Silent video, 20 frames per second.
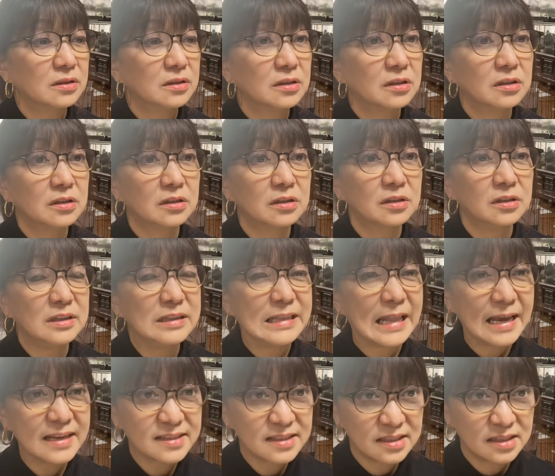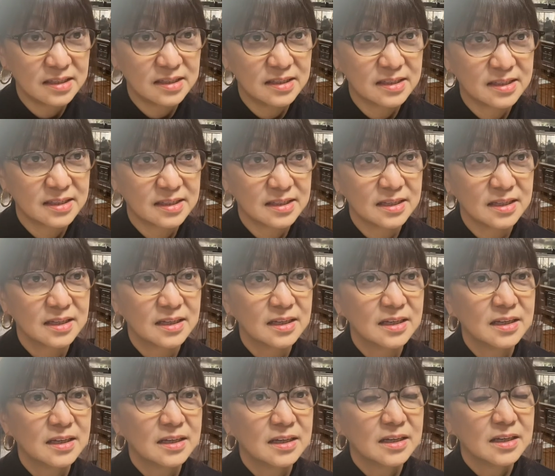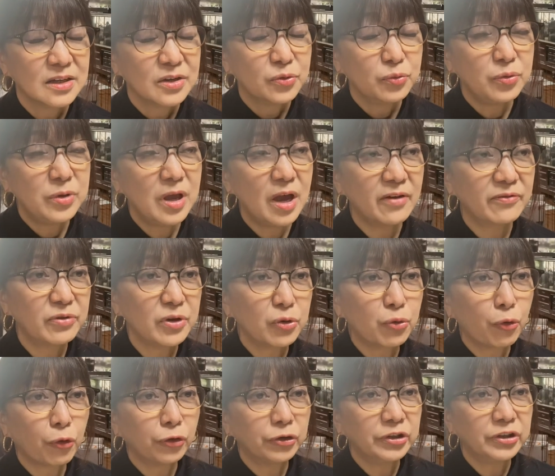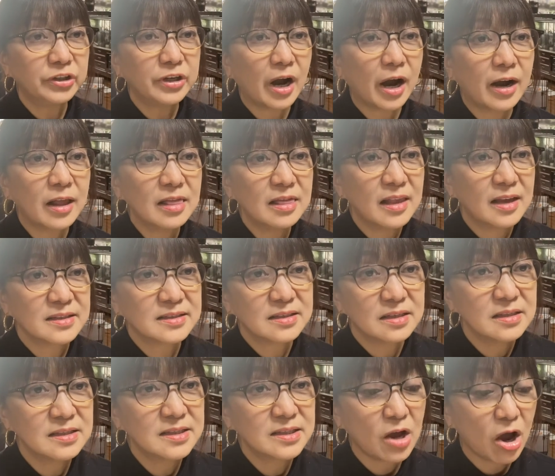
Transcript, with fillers: uh, lessons. We have recorded our lessons